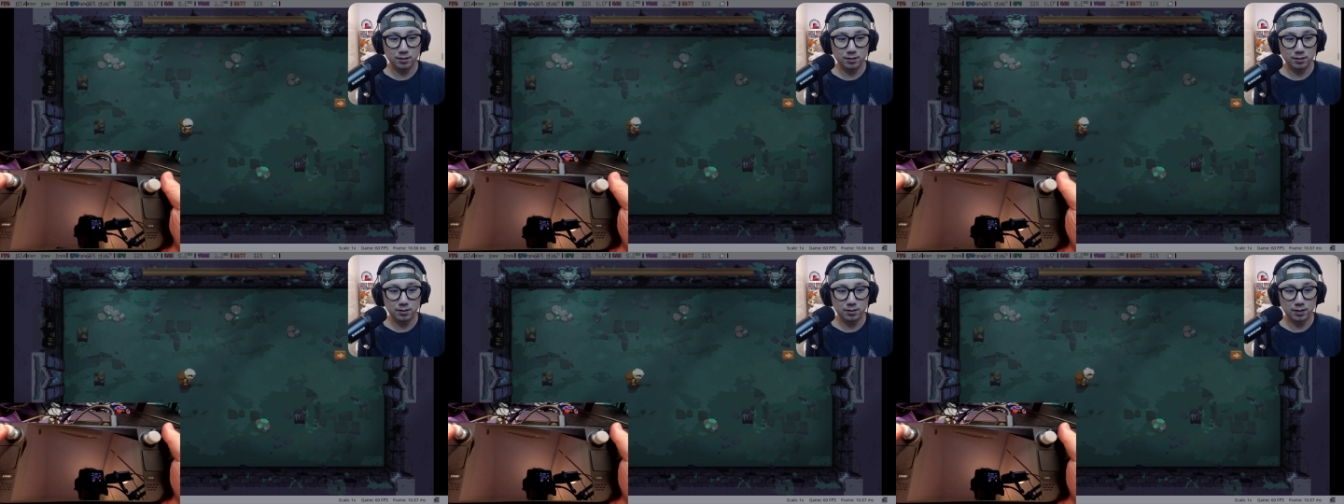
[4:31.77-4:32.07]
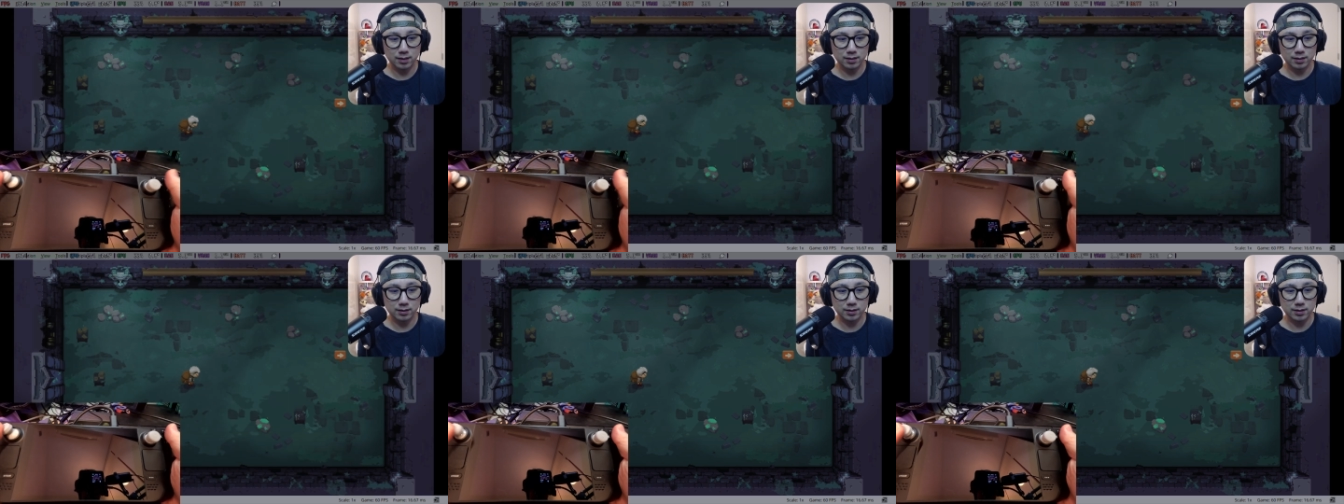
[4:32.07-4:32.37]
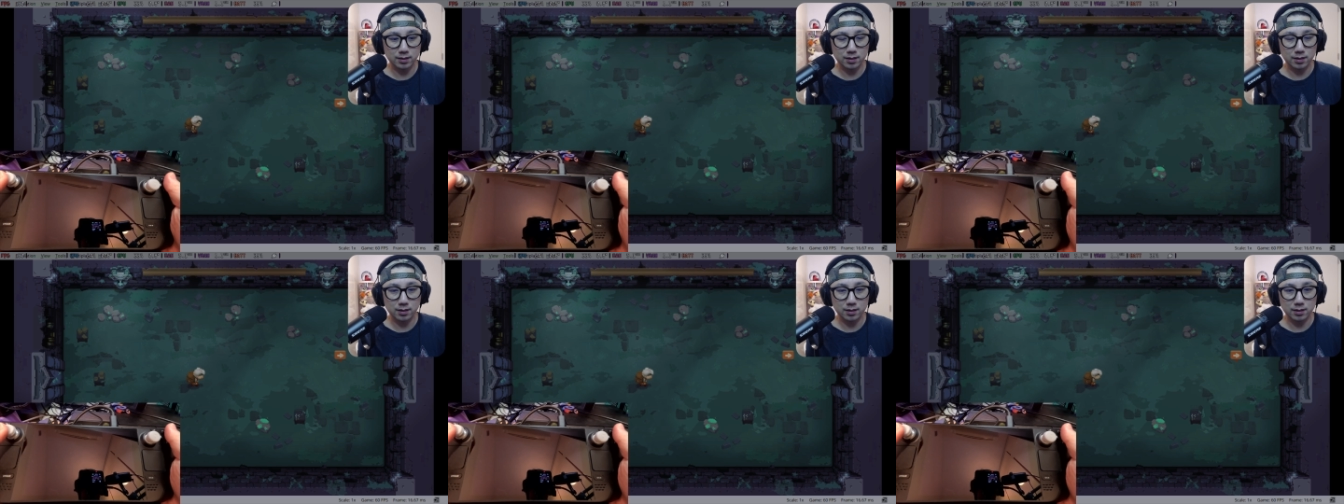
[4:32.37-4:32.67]
That's
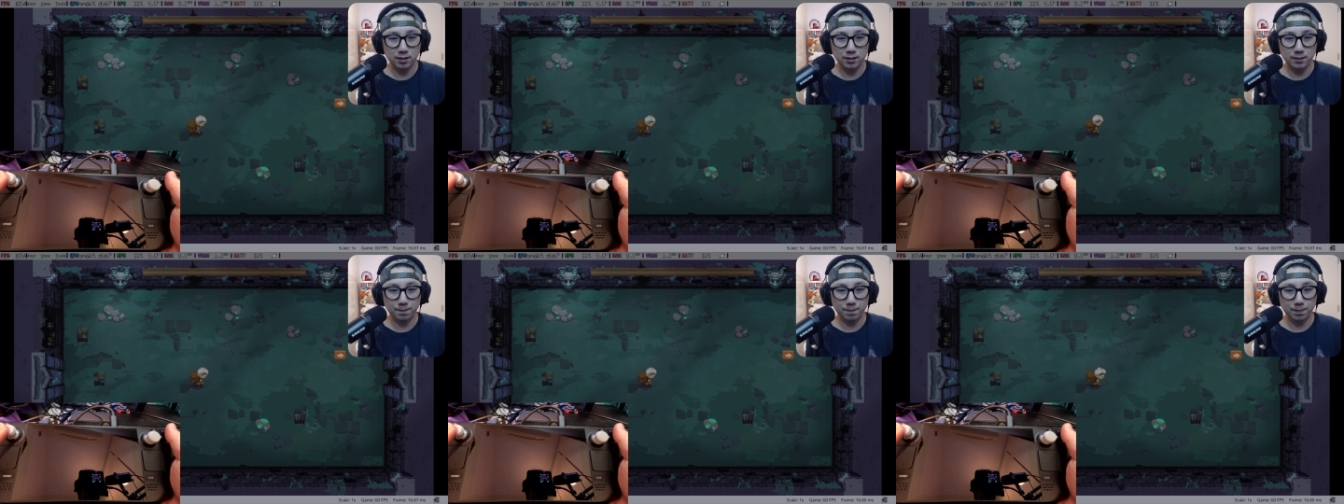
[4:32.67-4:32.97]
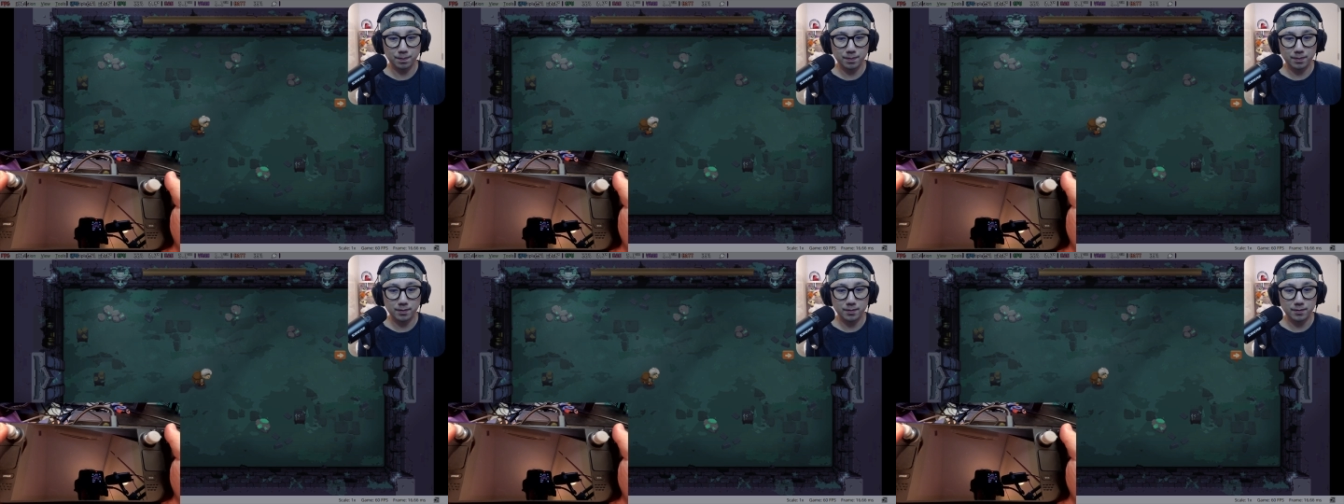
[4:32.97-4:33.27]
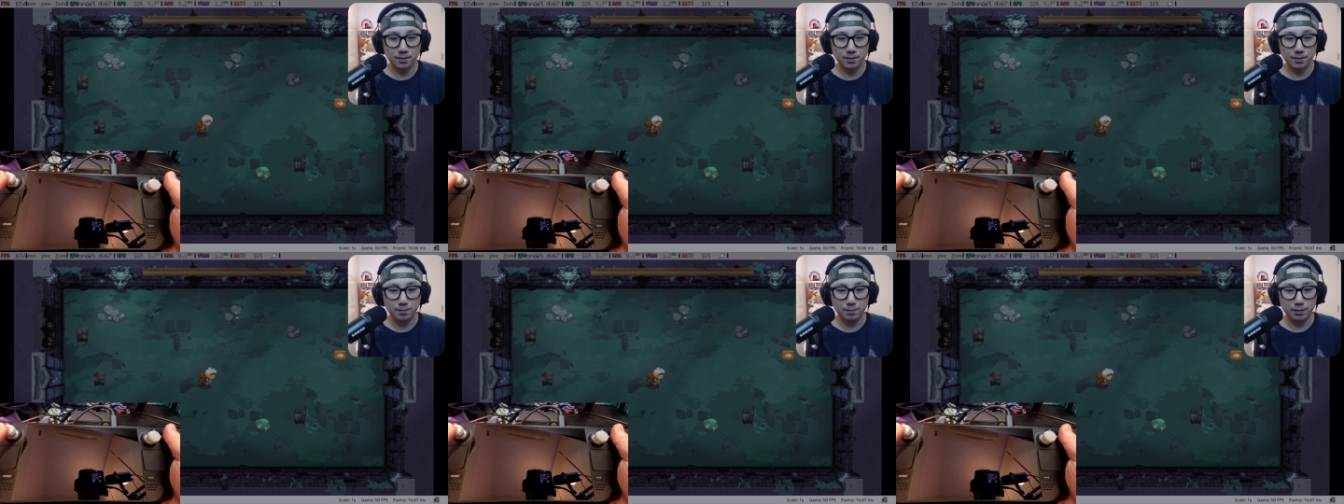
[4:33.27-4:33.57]
the
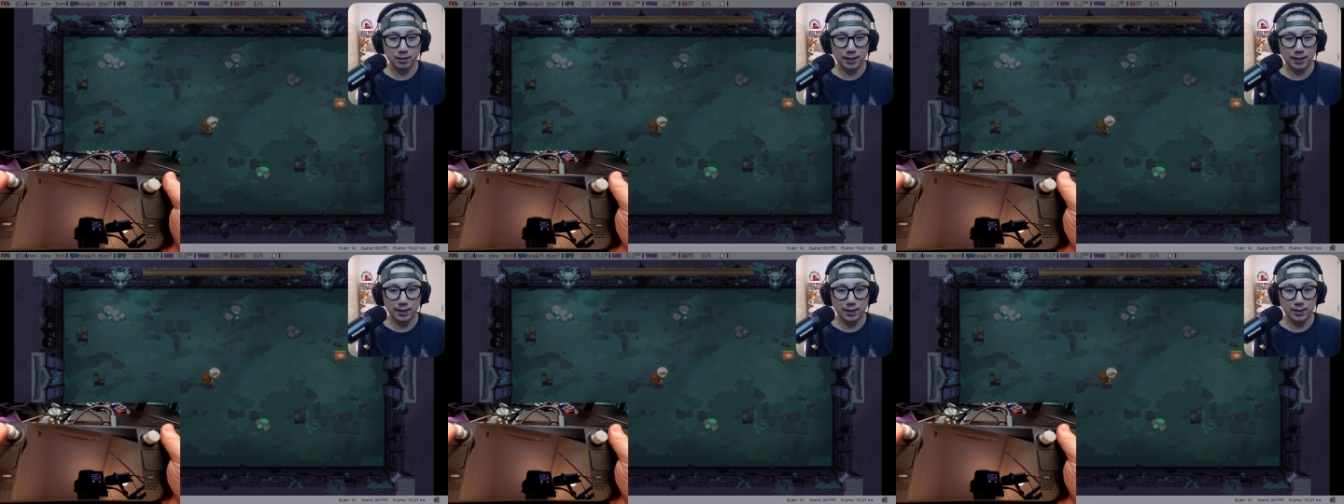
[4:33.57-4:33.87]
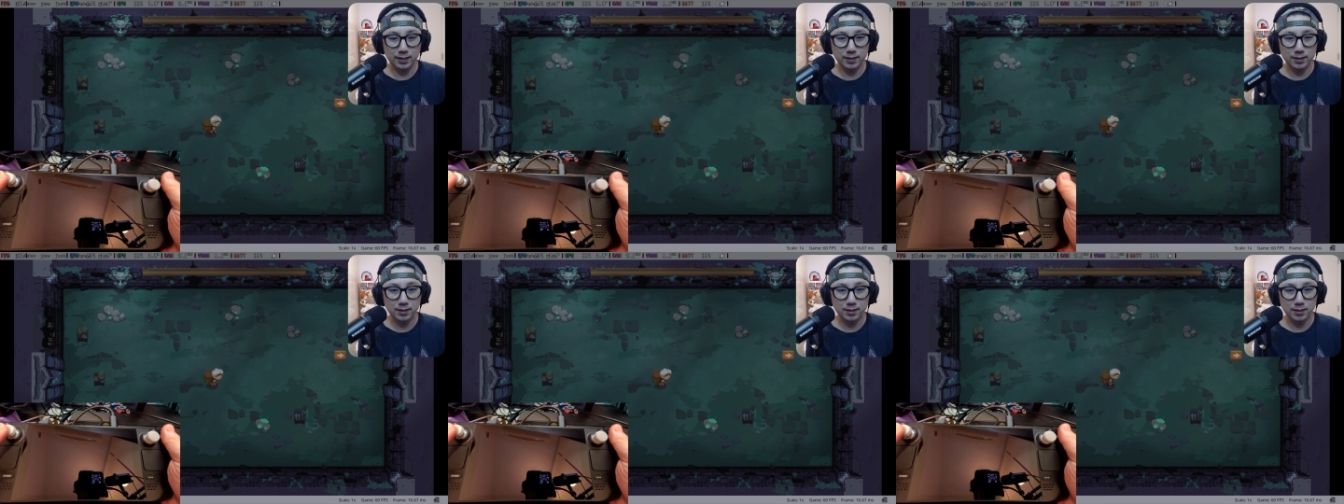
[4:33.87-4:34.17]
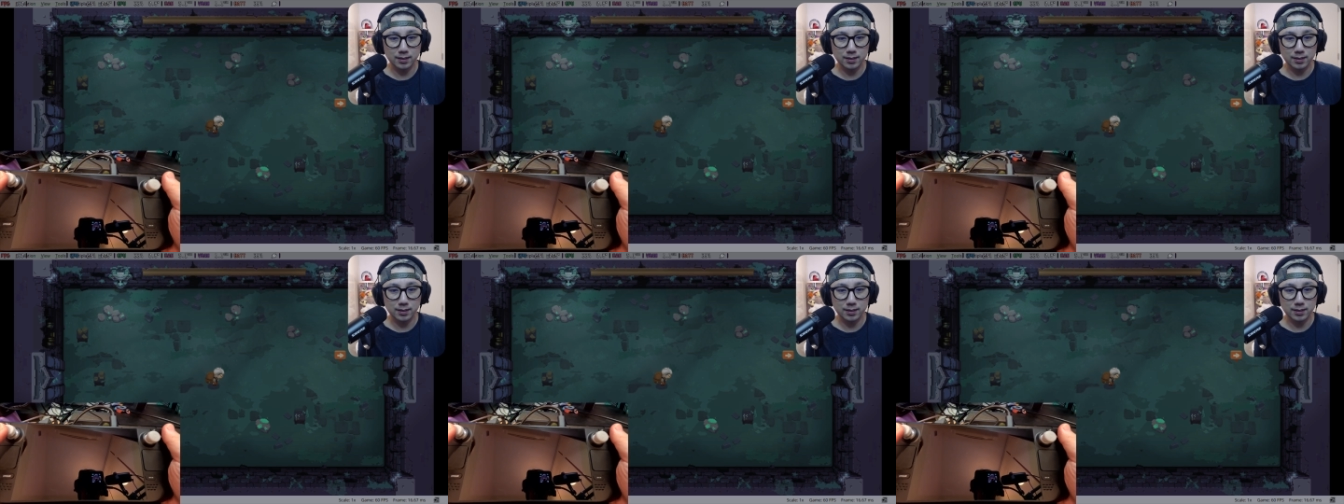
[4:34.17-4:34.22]
plan.